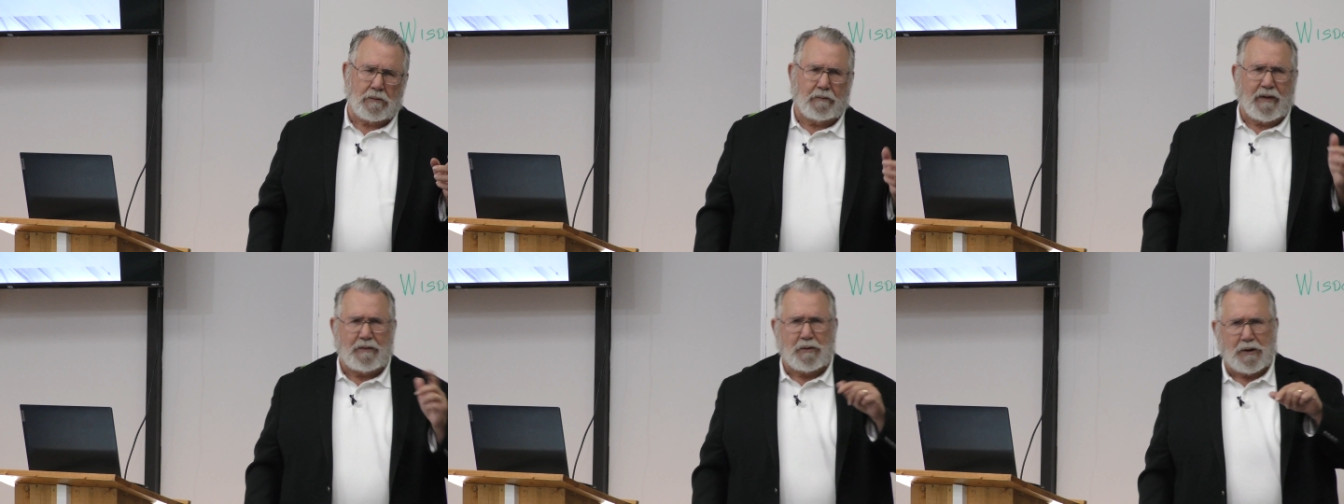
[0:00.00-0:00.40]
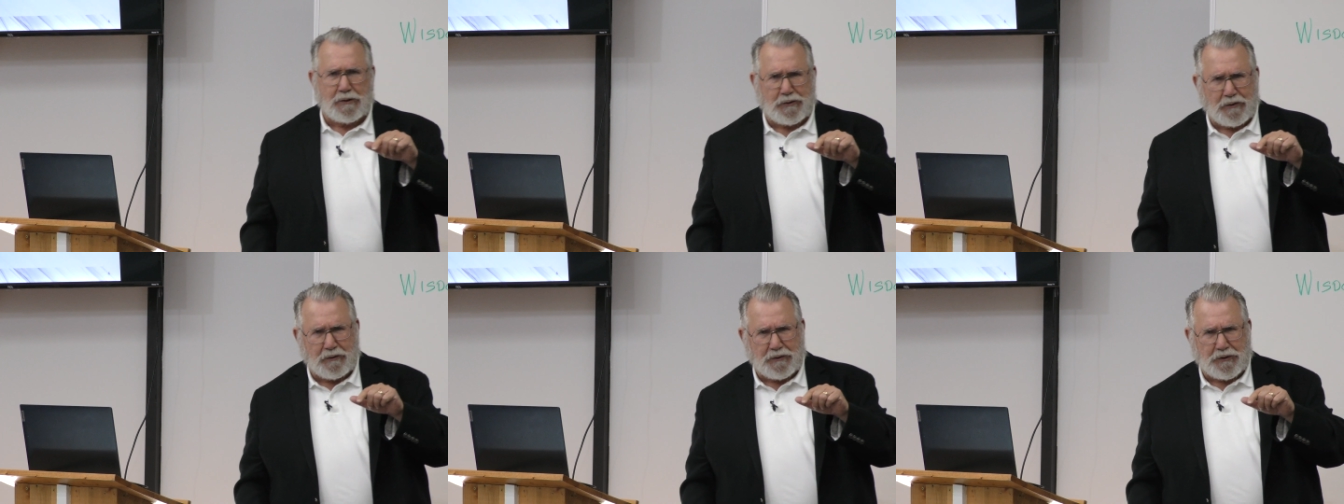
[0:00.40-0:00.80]
maybe there's
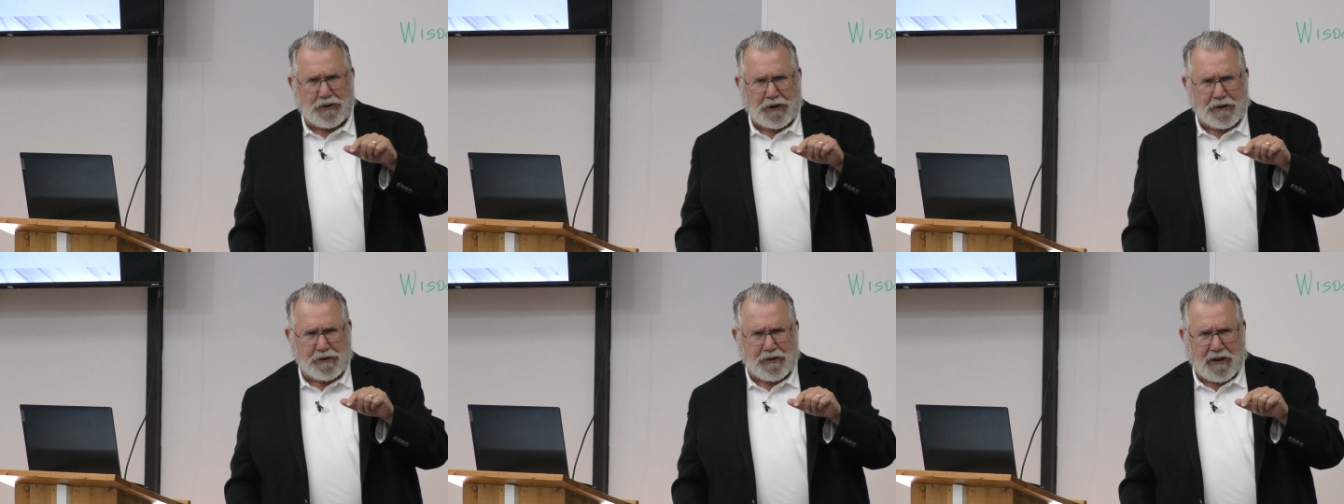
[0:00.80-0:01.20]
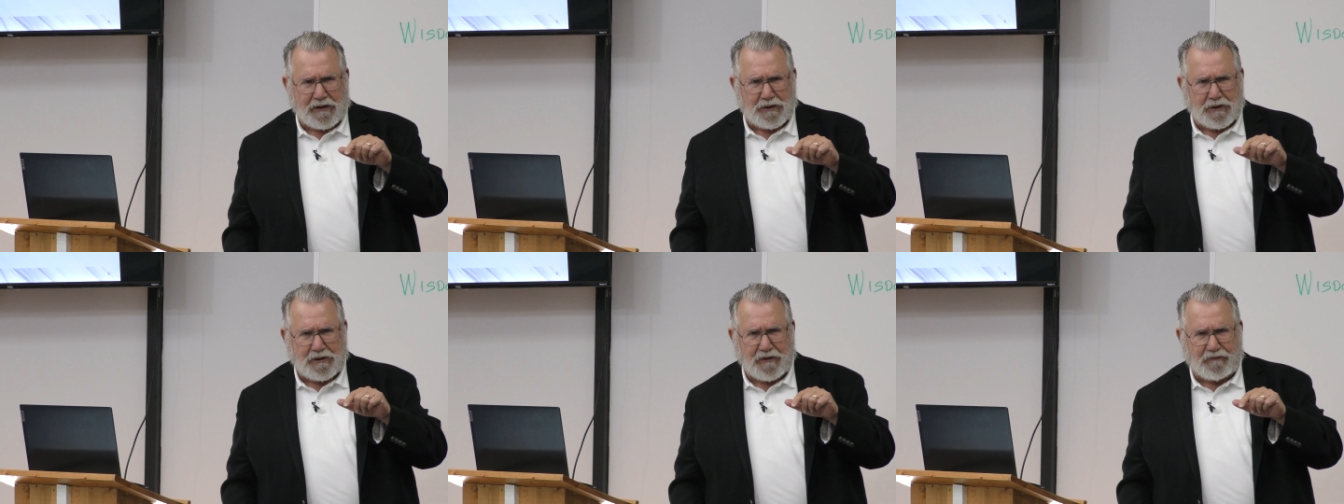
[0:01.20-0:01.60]
13 judges
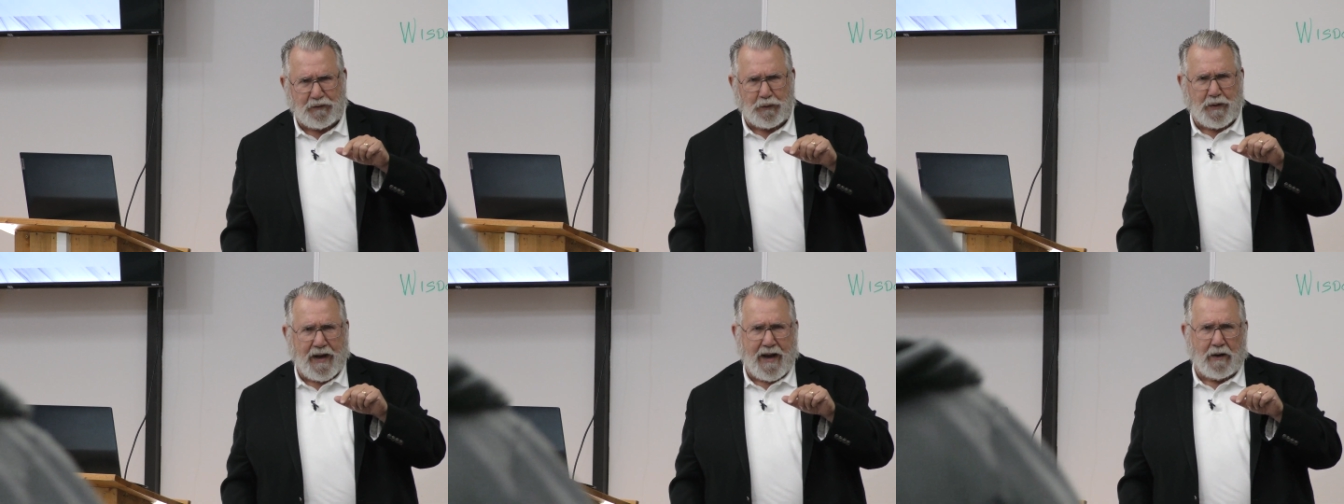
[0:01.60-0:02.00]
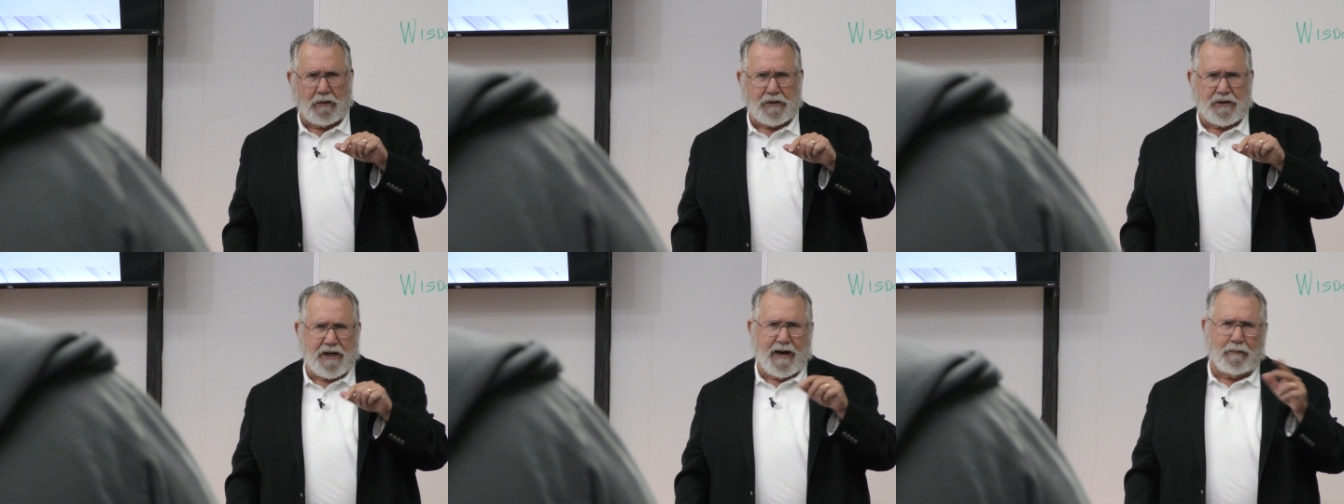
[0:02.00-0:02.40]
if you
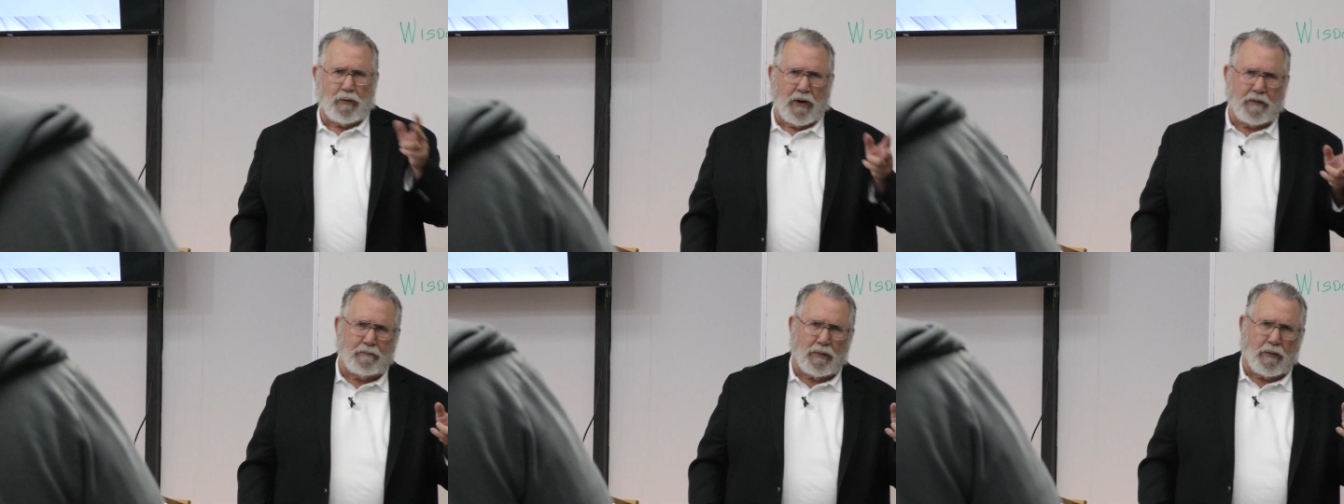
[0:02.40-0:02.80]
count Deborah and